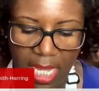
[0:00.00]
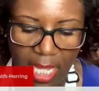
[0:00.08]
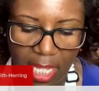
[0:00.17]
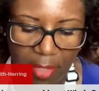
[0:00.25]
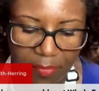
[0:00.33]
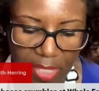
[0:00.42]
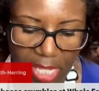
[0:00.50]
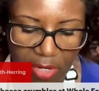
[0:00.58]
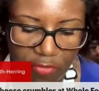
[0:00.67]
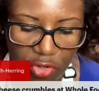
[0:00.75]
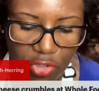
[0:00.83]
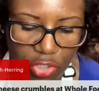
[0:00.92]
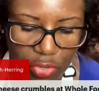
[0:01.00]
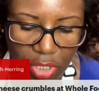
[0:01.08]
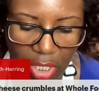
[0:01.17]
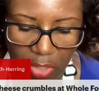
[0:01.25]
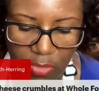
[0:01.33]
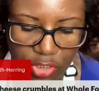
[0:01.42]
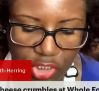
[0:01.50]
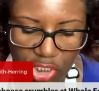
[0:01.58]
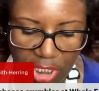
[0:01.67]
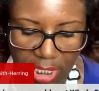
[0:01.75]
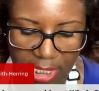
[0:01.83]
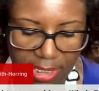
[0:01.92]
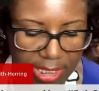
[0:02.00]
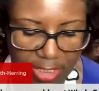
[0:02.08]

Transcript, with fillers: Um, and if you're new to goat's cheese,